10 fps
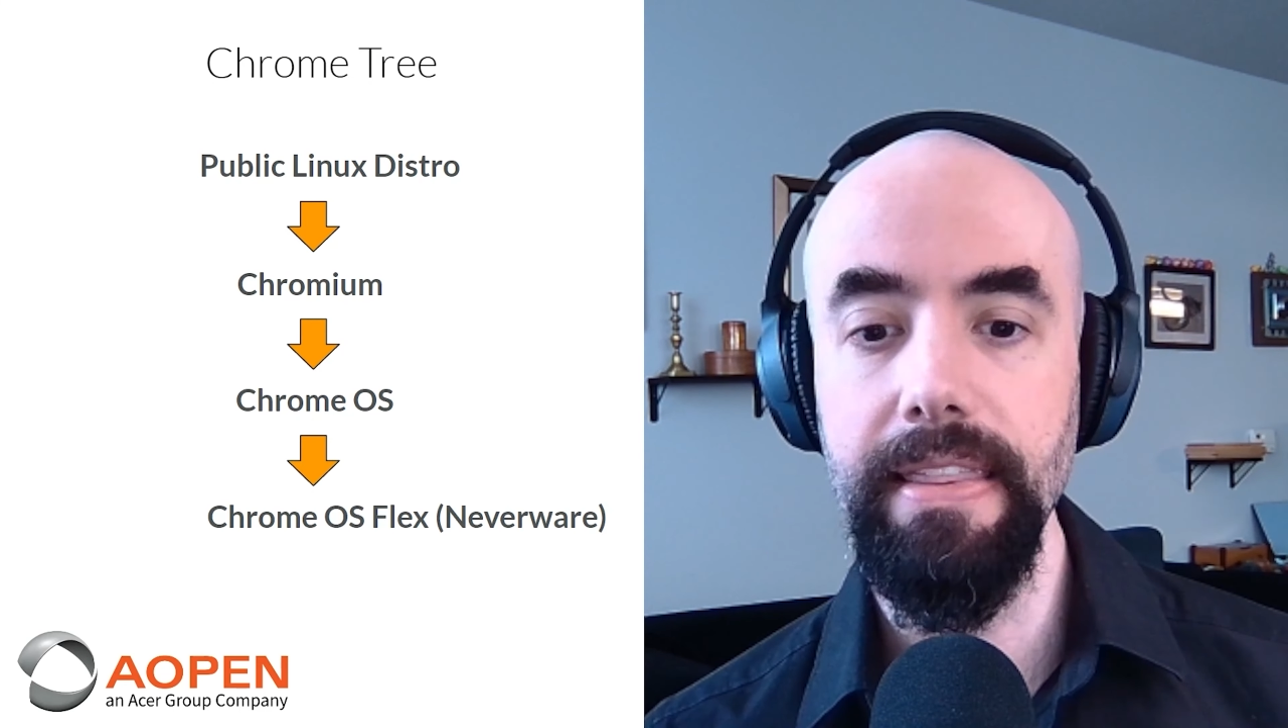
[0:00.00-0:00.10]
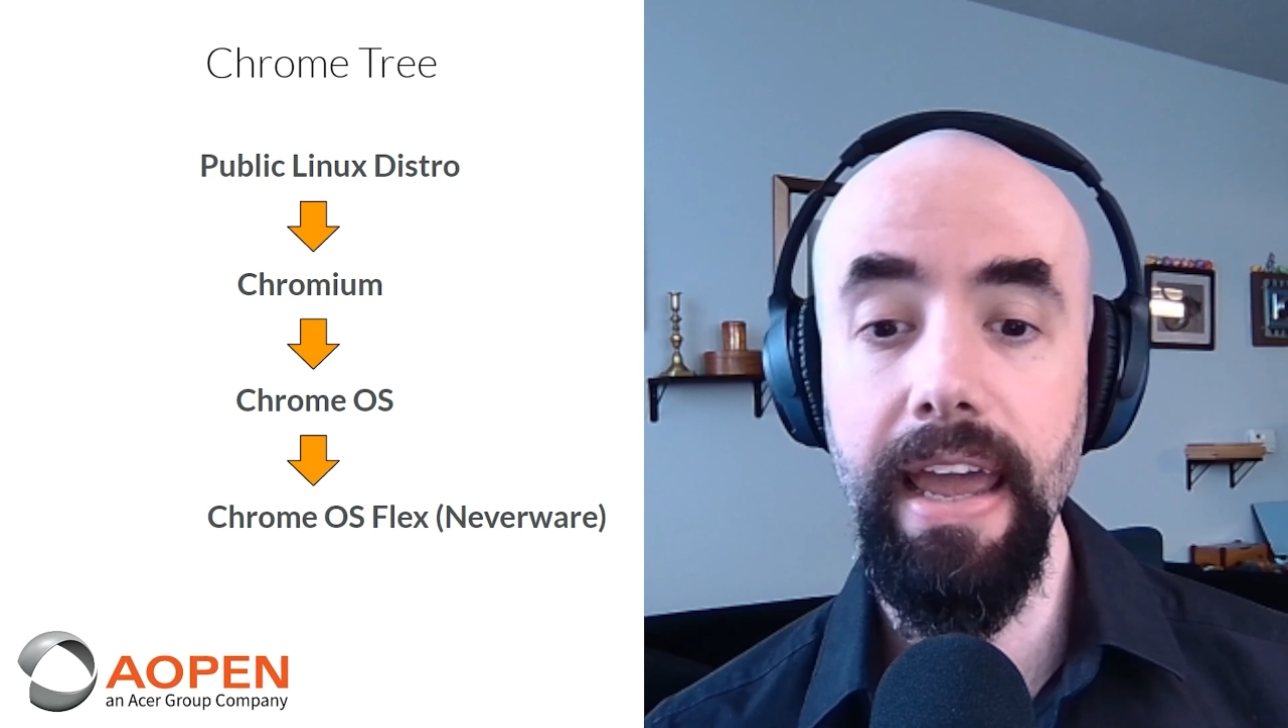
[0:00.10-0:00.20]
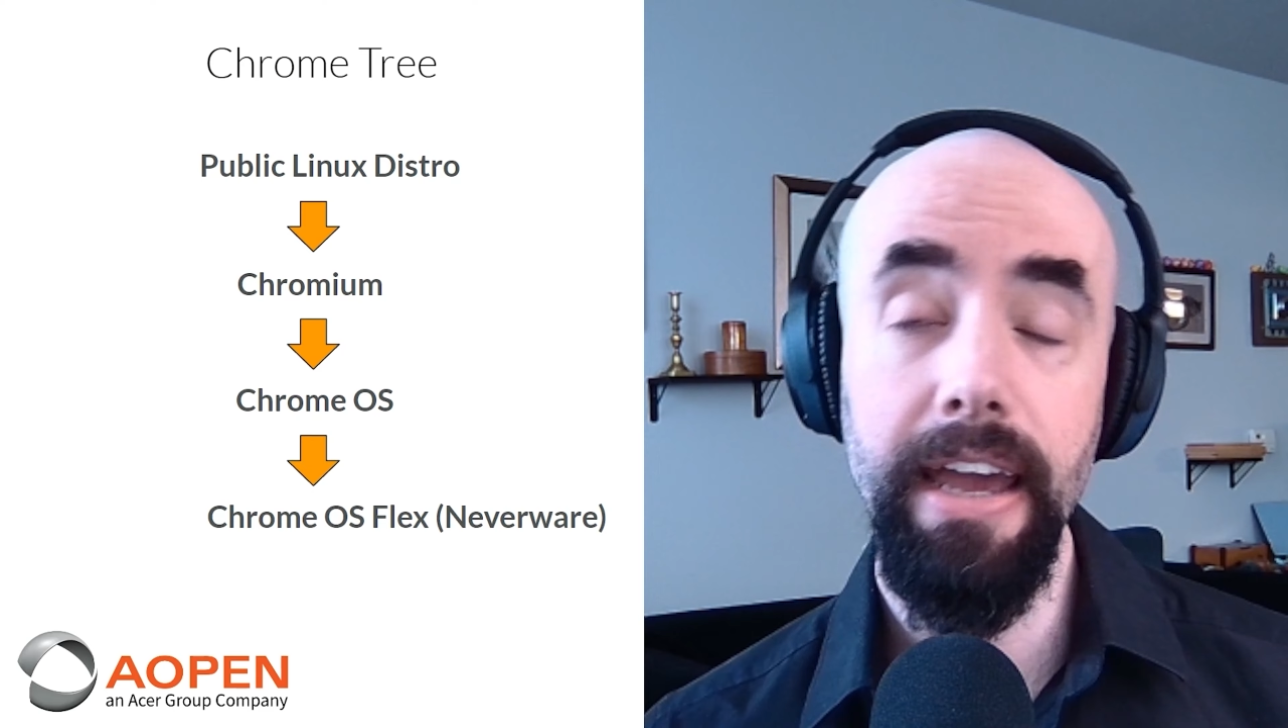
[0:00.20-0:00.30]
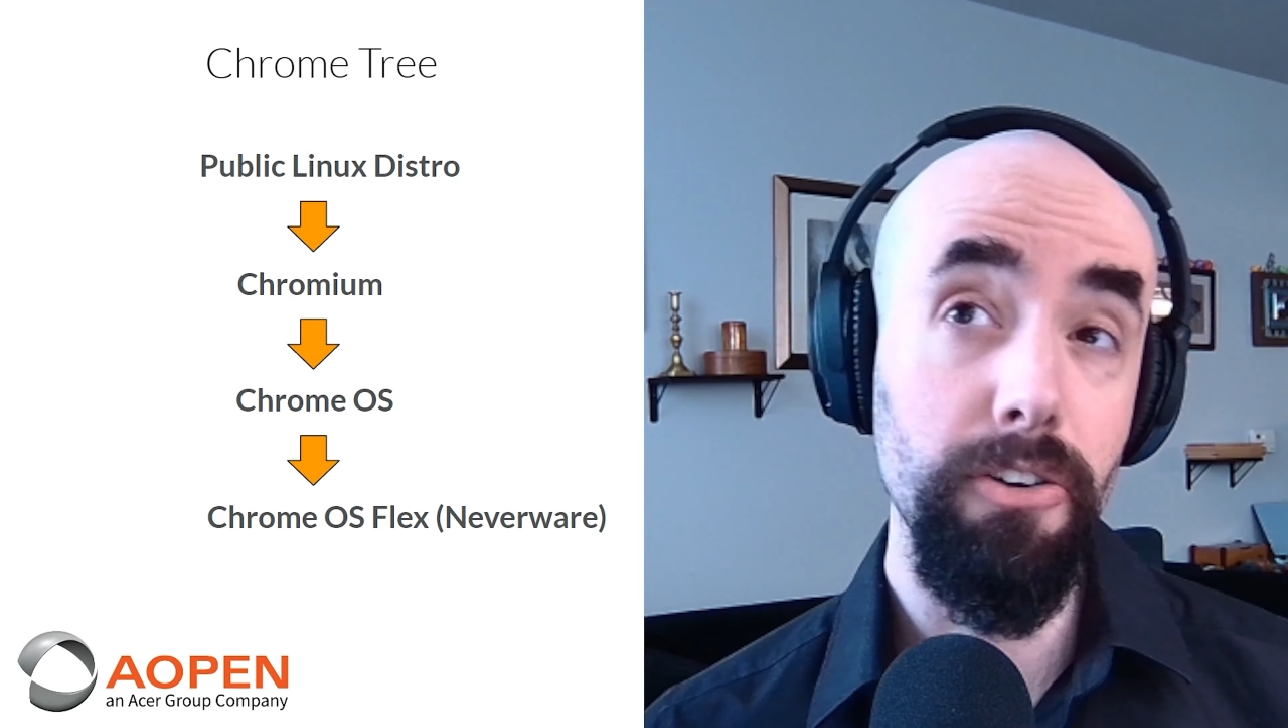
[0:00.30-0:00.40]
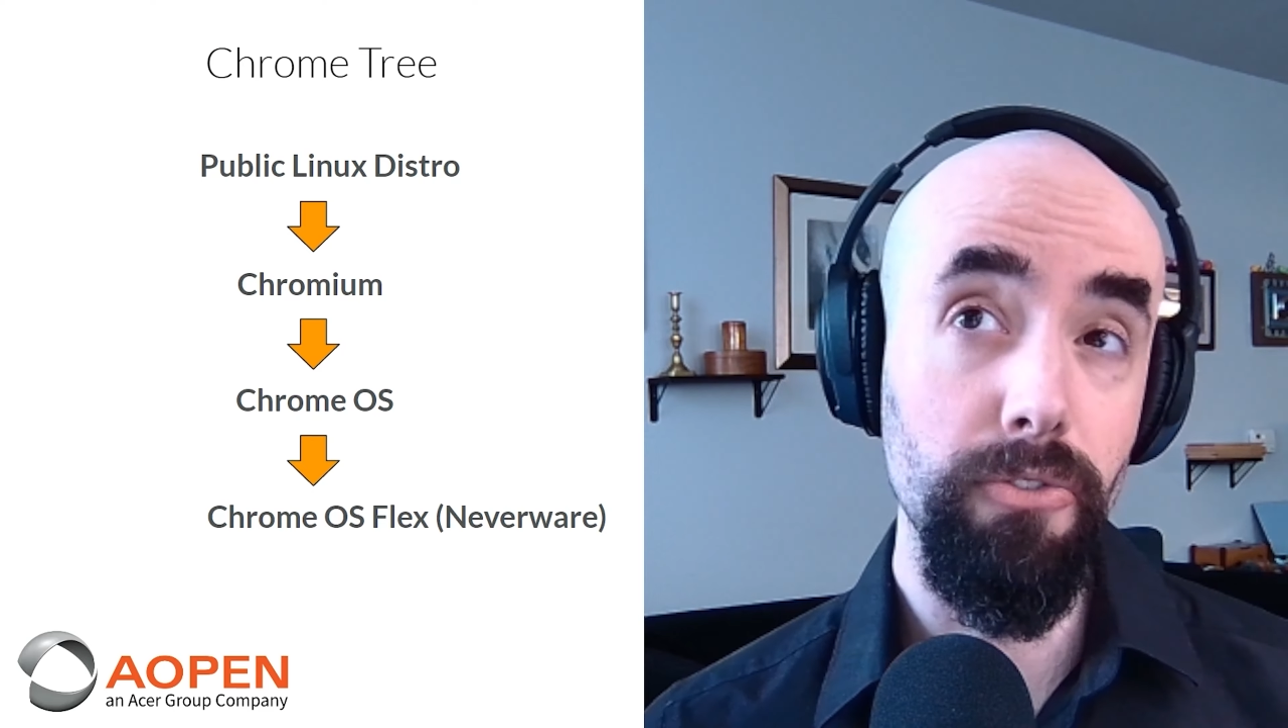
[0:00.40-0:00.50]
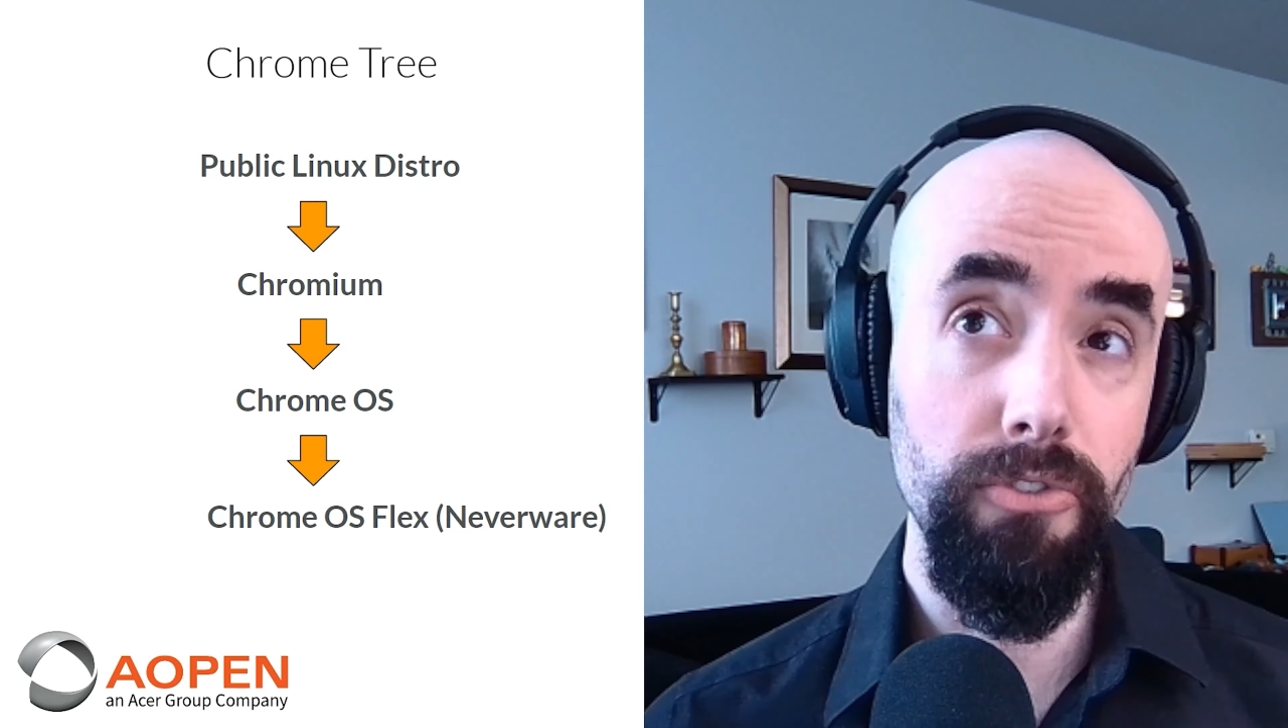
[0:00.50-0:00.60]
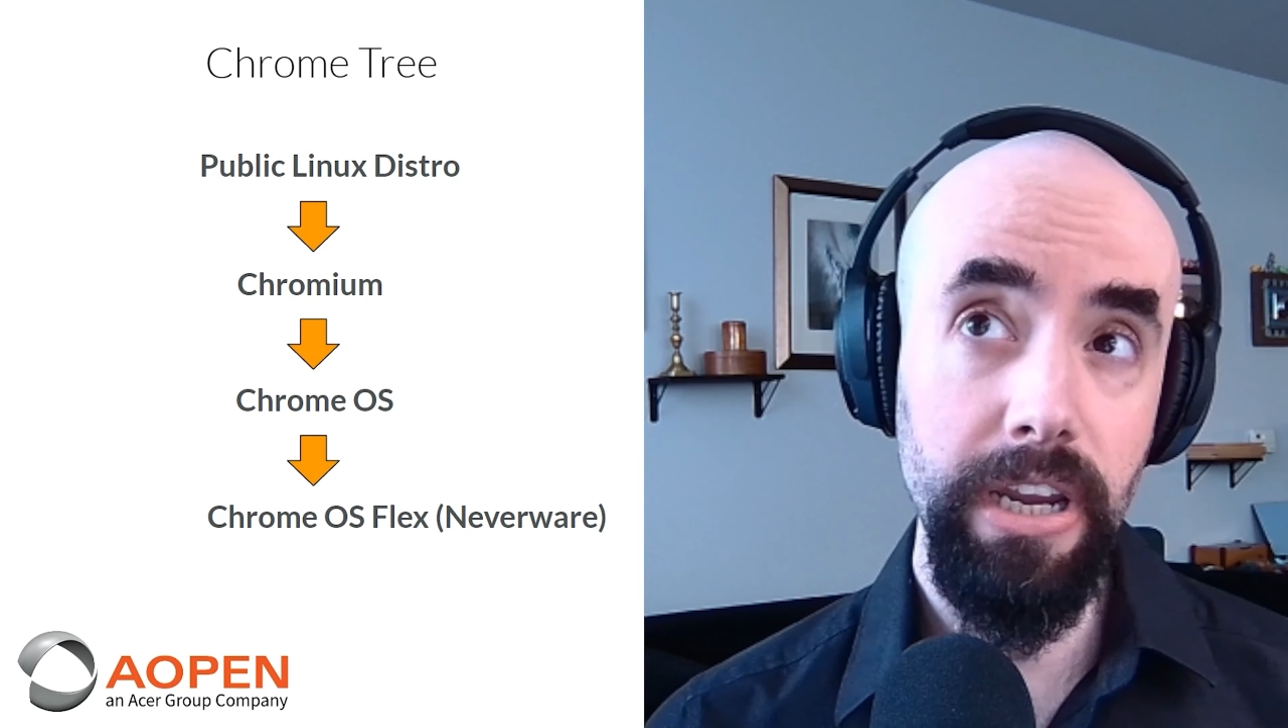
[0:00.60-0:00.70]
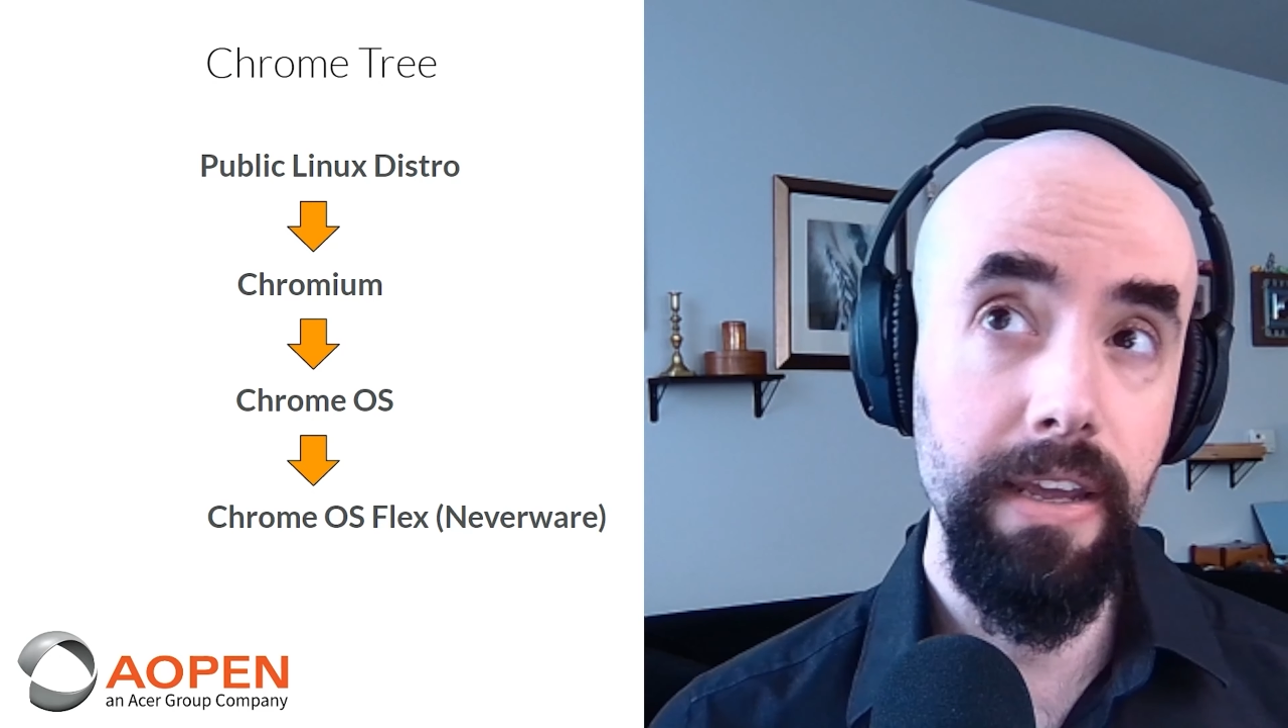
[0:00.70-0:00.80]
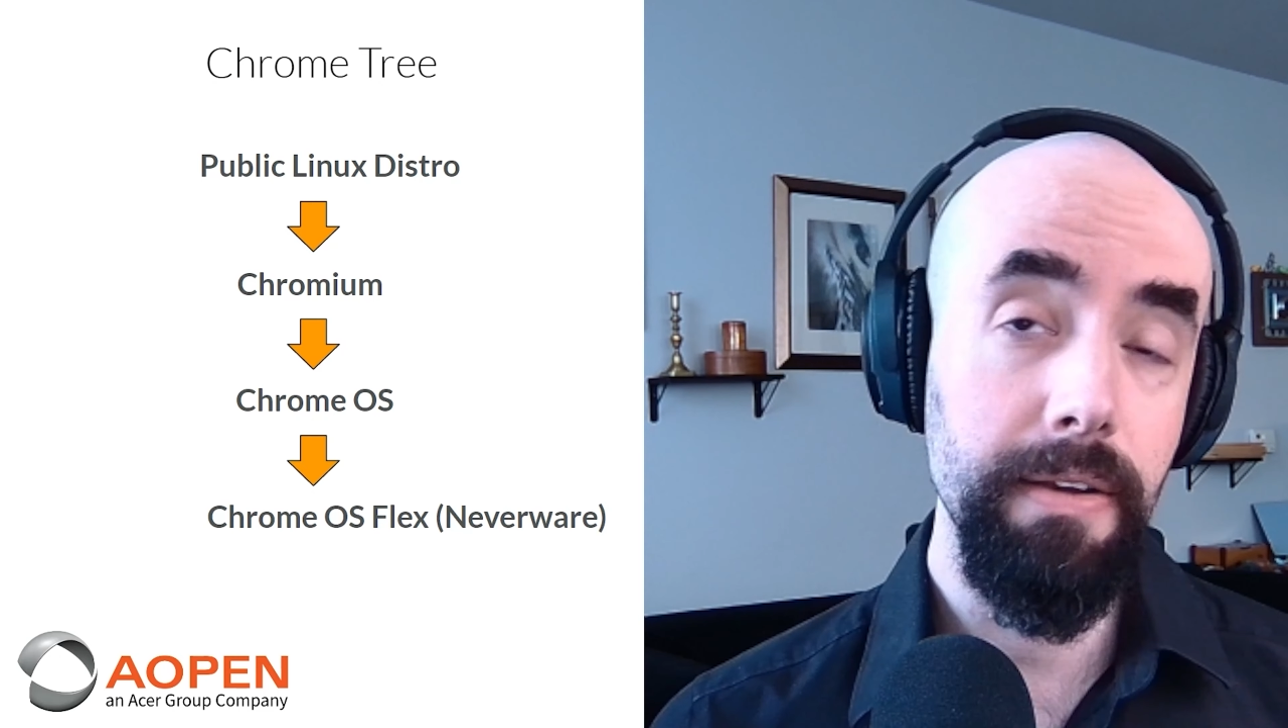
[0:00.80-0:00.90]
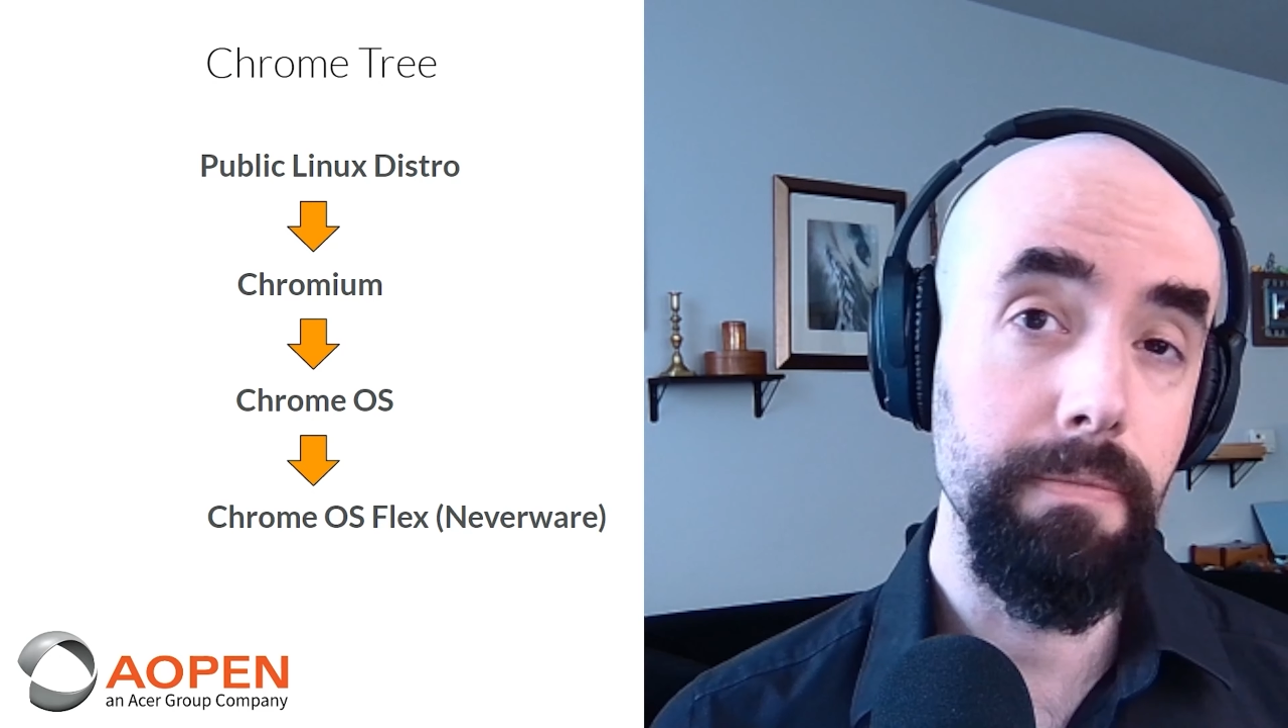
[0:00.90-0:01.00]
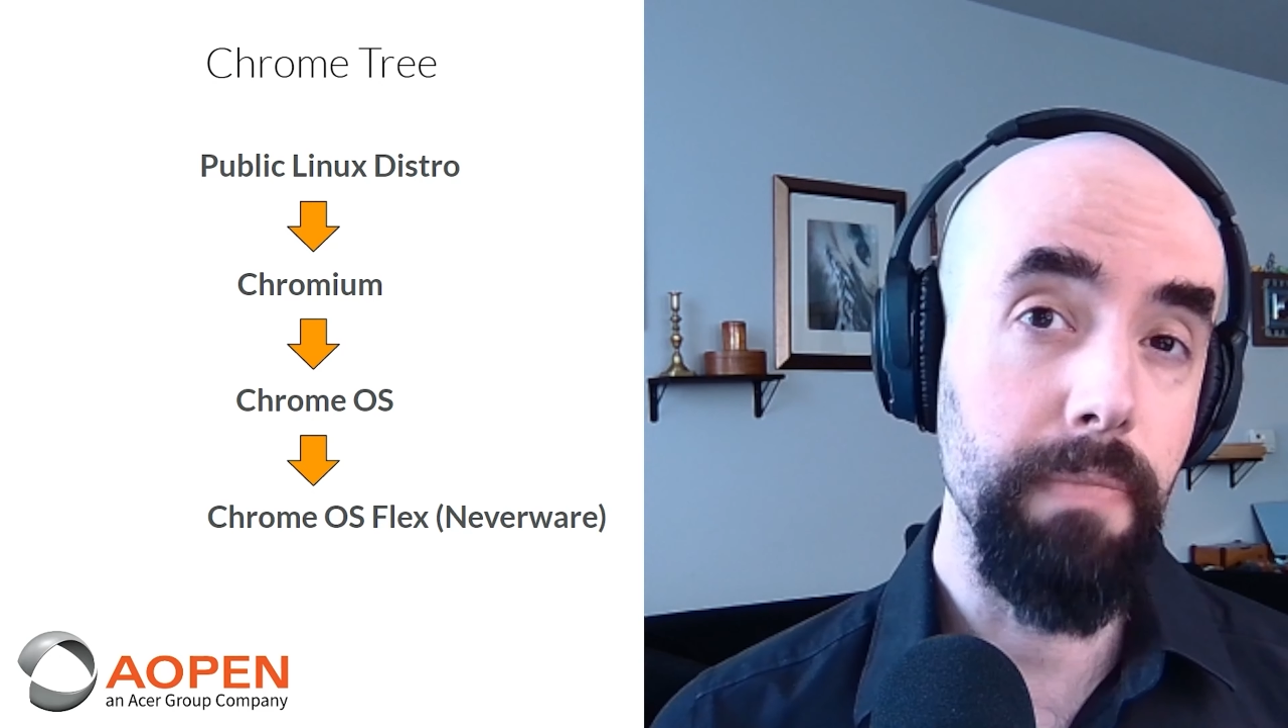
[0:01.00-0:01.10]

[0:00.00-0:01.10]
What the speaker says: they had to